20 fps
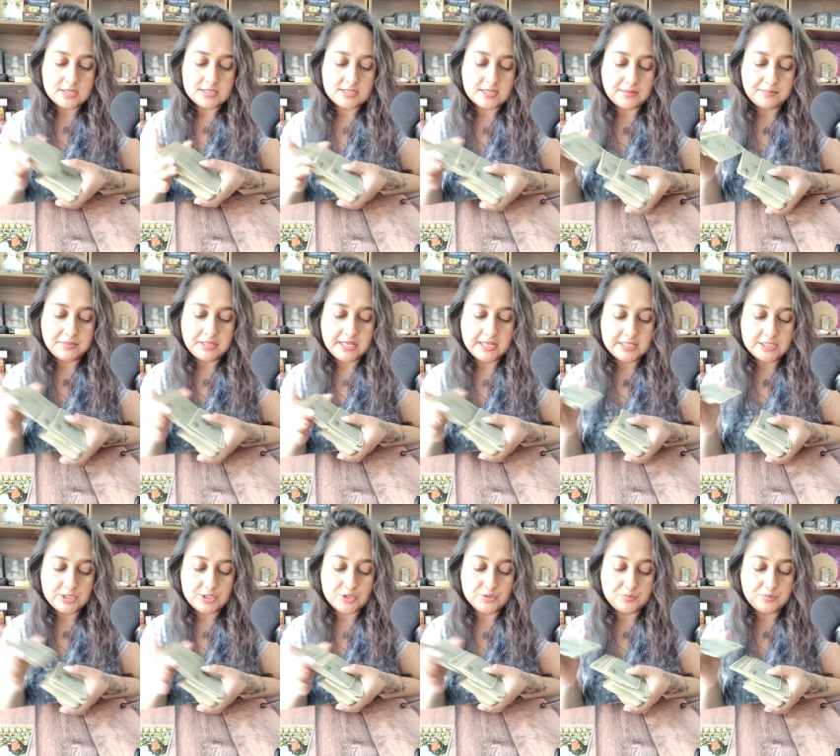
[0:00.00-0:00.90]
something
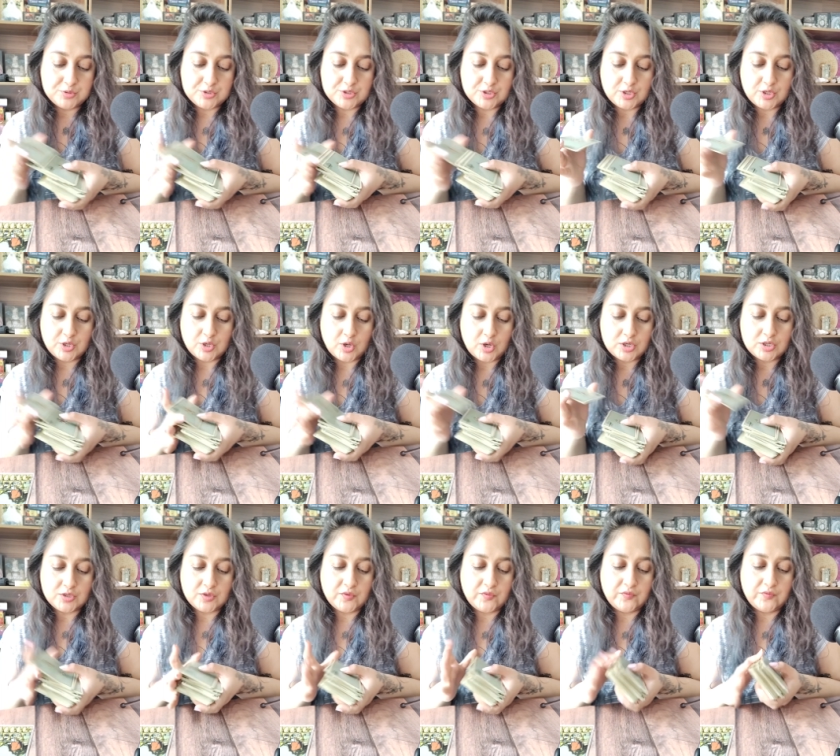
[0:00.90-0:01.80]
that you put a
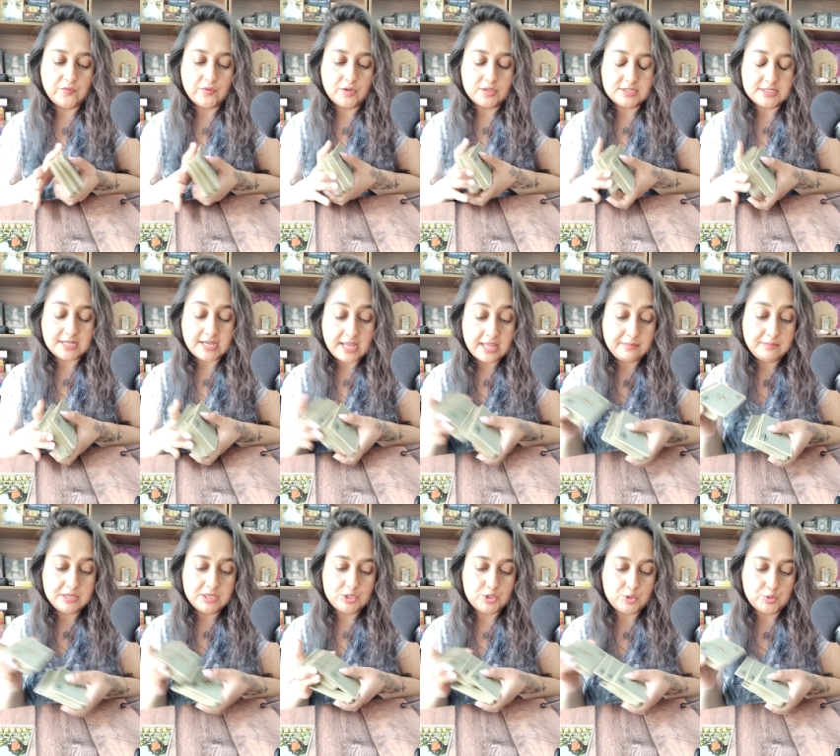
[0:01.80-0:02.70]
lot of
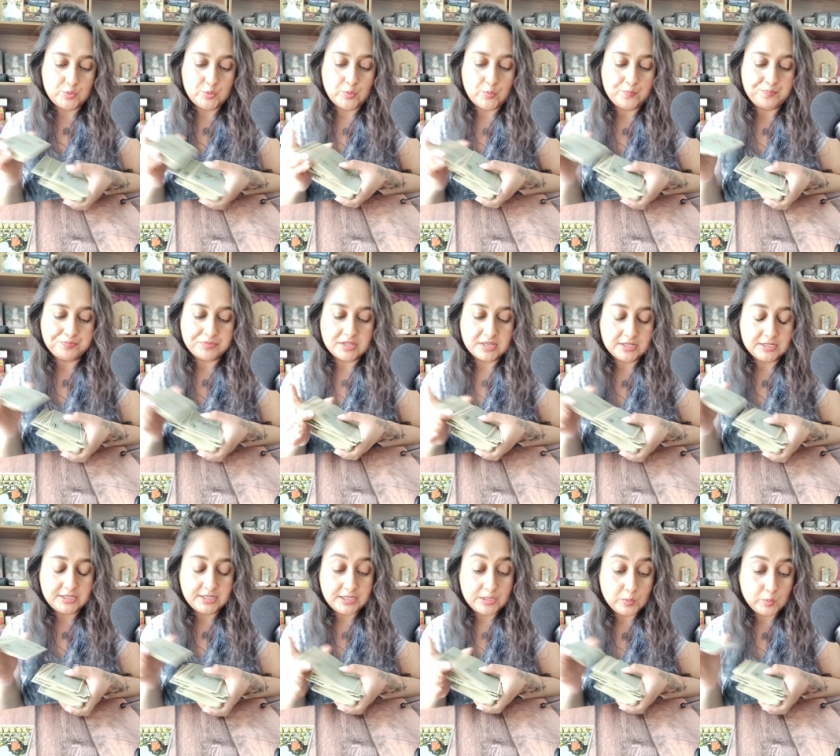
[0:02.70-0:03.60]
time into
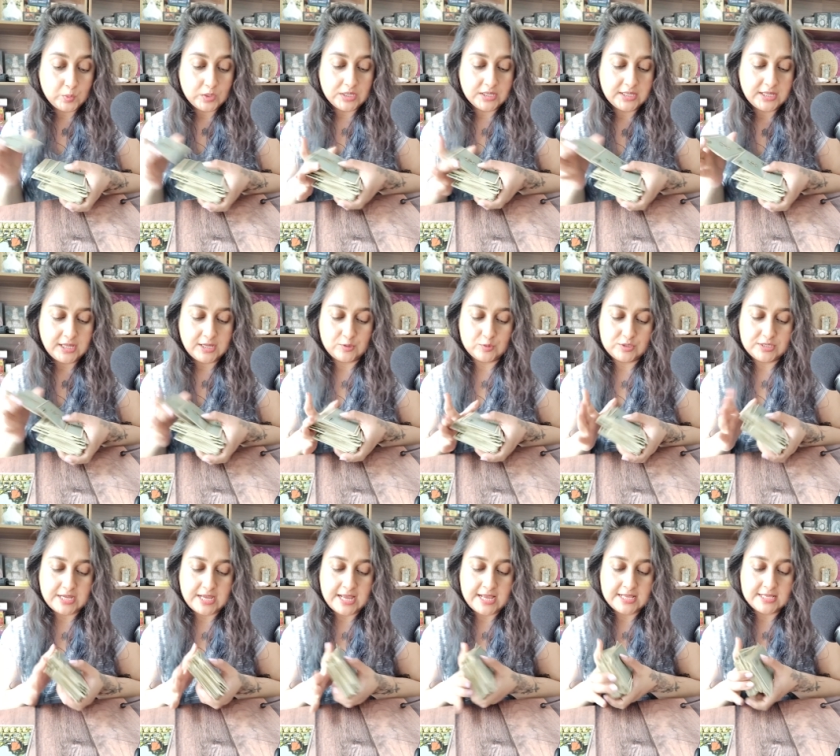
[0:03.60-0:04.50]
didn't work
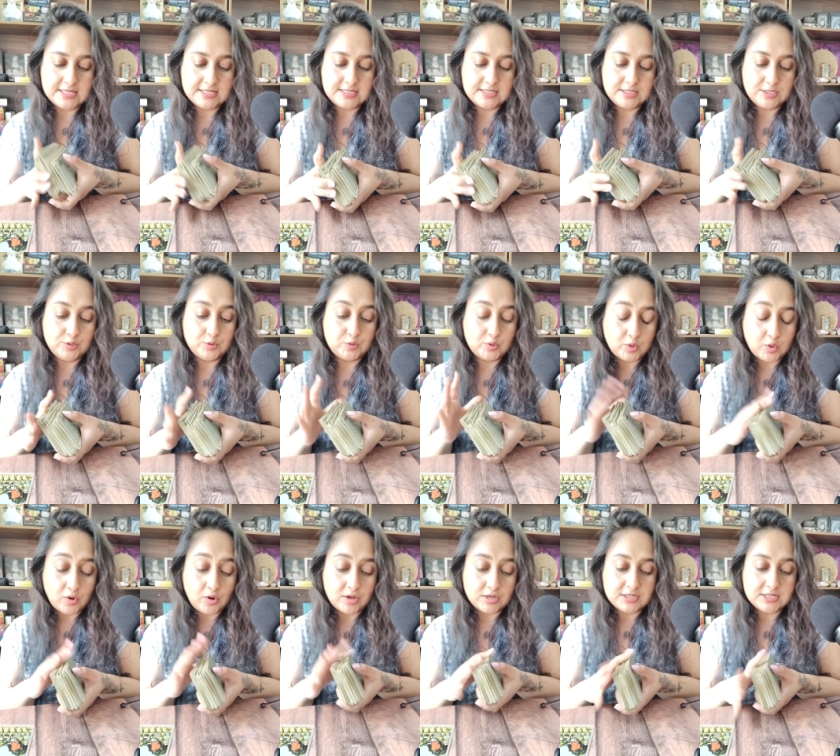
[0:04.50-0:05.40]
out as you
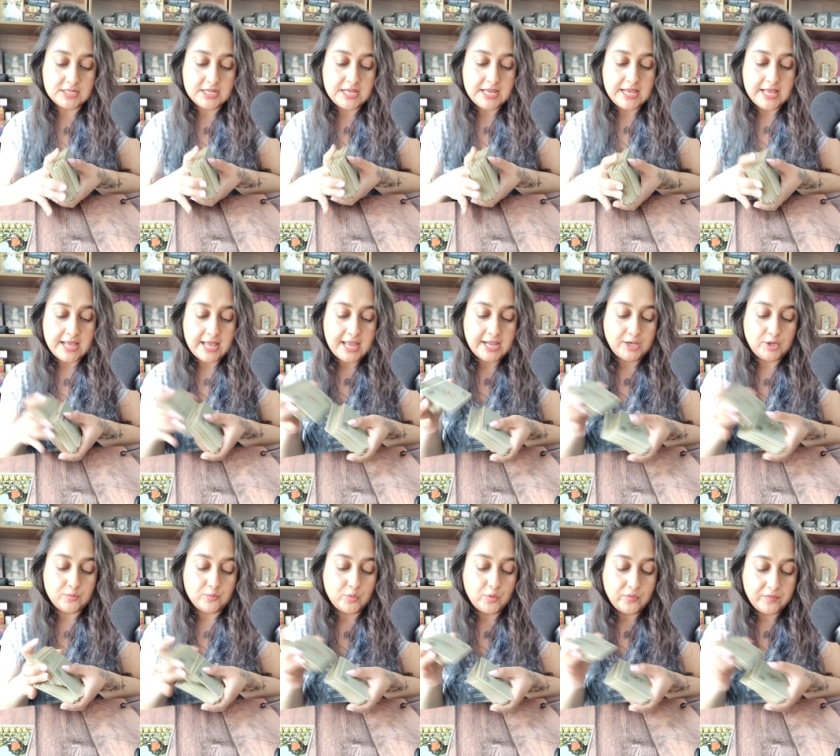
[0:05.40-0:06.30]
thought and
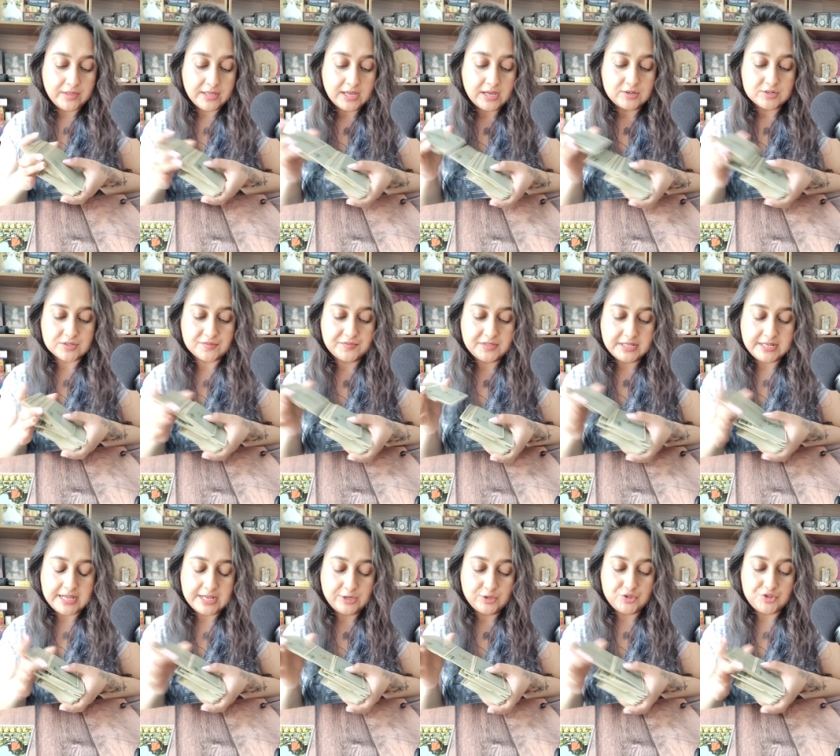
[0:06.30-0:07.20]
you're moving out of
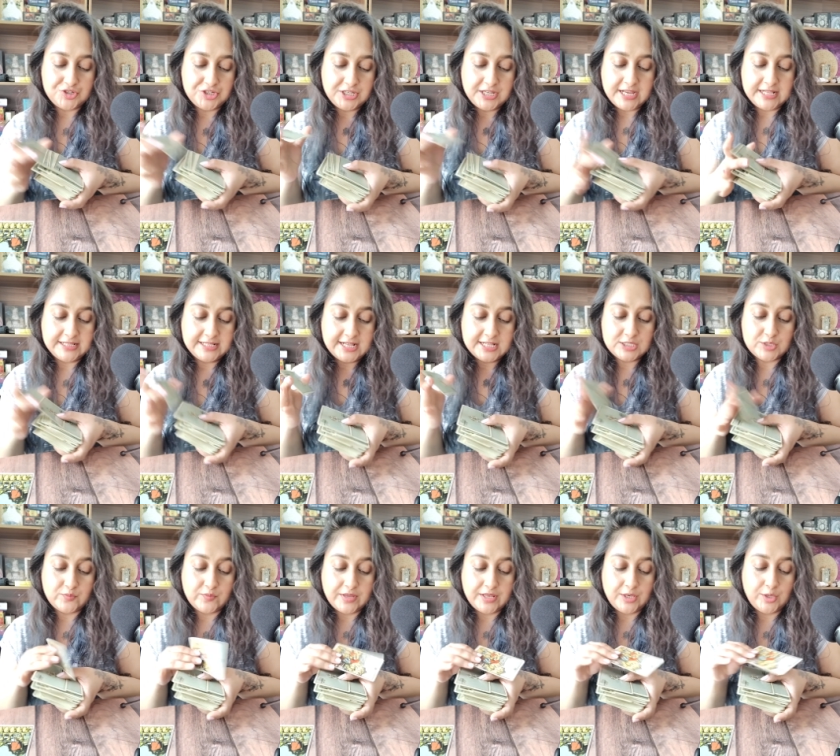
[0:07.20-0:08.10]
that energy and
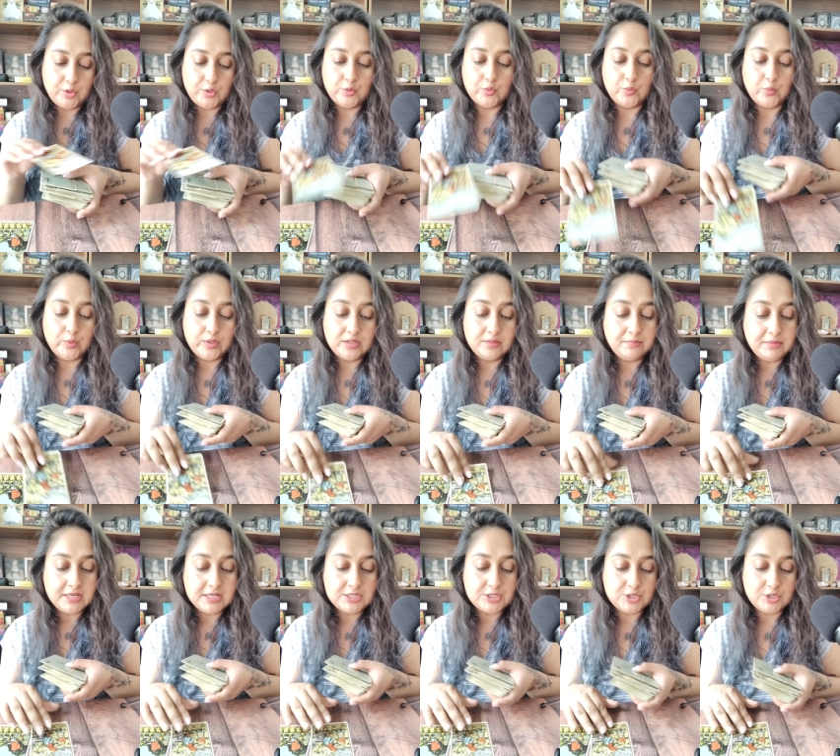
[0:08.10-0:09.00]
that's when you will
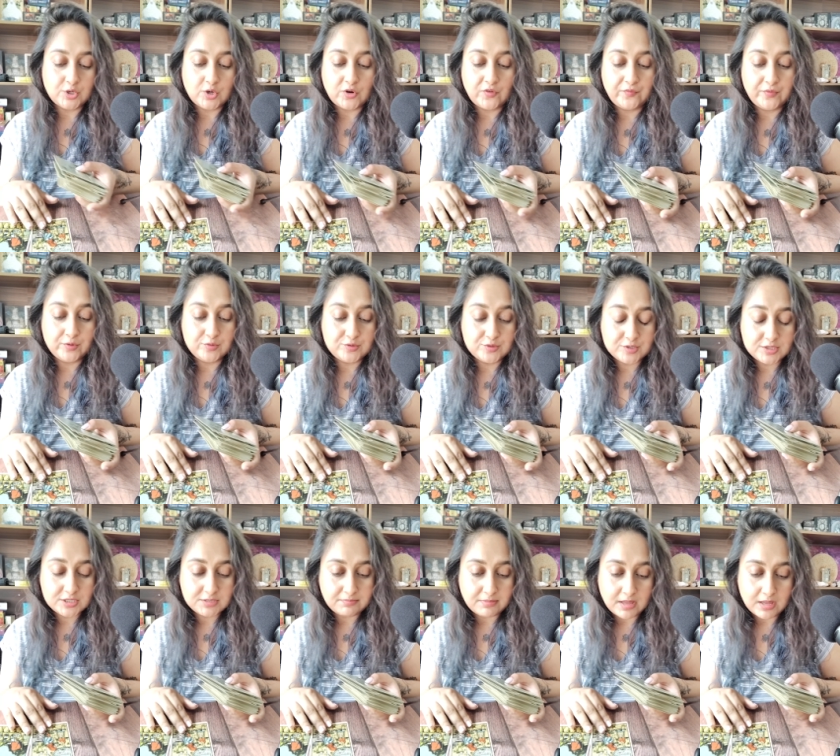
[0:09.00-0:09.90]
meet your
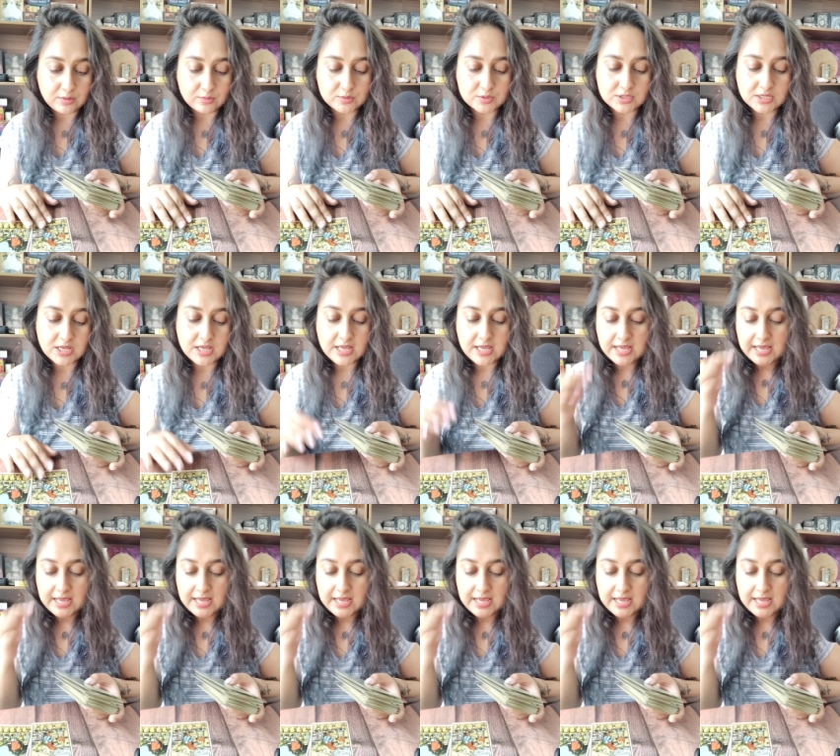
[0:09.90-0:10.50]
future spouse